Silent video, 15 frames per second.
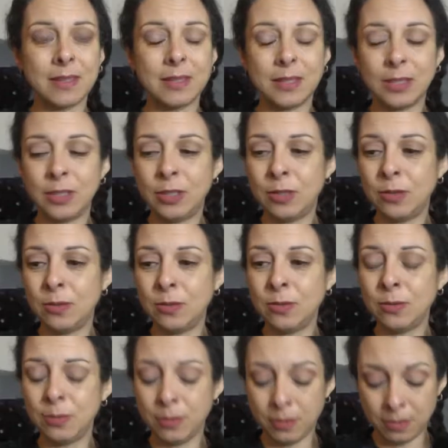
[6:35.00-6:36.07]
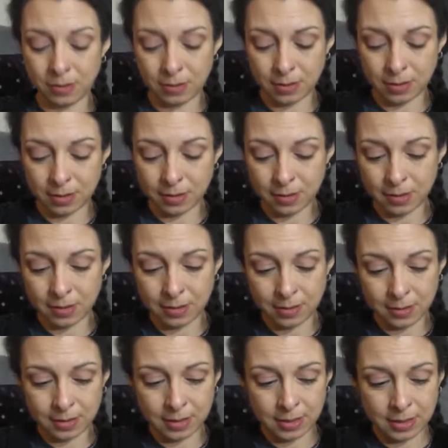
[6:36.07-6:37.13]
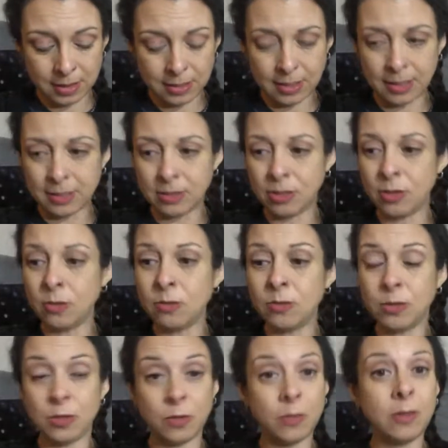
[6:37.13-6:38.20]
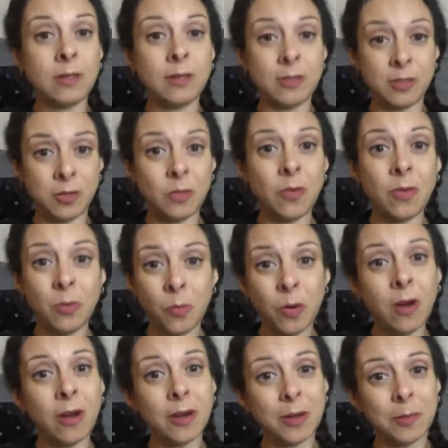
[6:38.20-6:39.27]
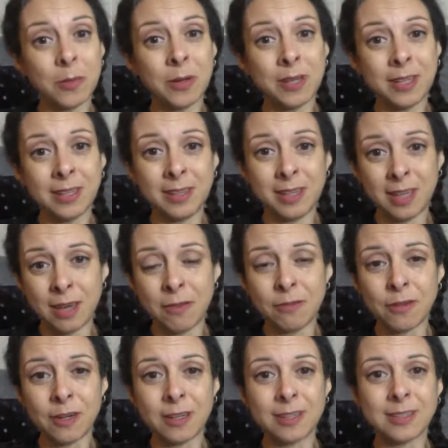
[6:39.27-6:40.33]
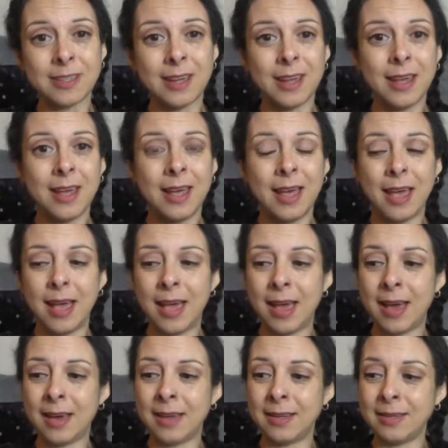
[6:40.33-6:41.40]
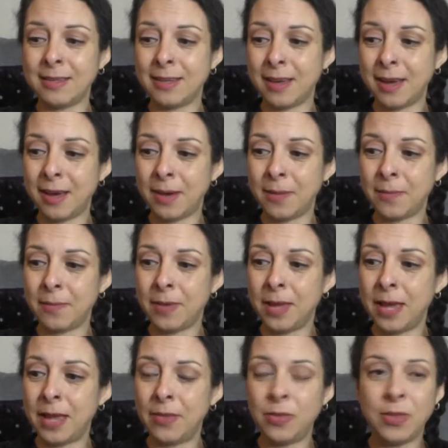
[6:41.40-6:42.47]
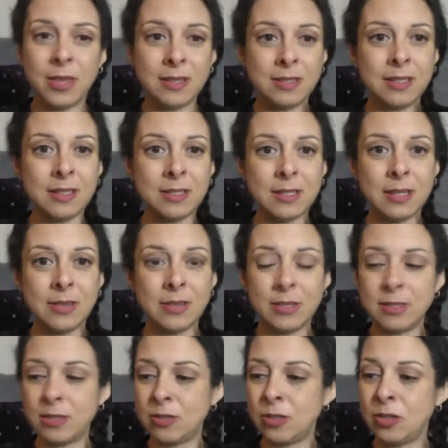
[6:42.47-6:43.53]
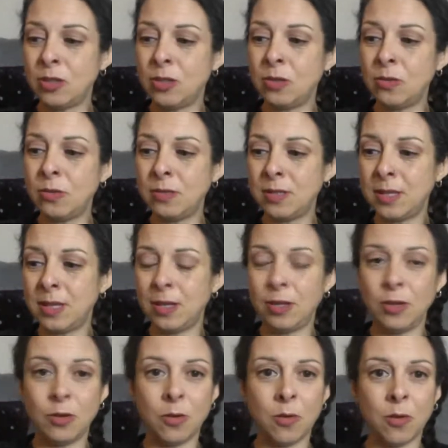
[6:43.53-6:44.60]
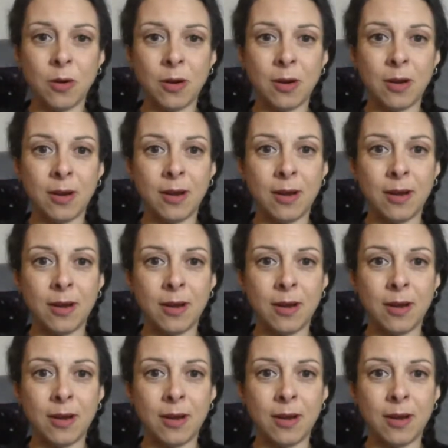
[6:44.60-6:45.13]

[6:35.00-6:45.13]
you it's you doing the work, putting in the effort. And this is using your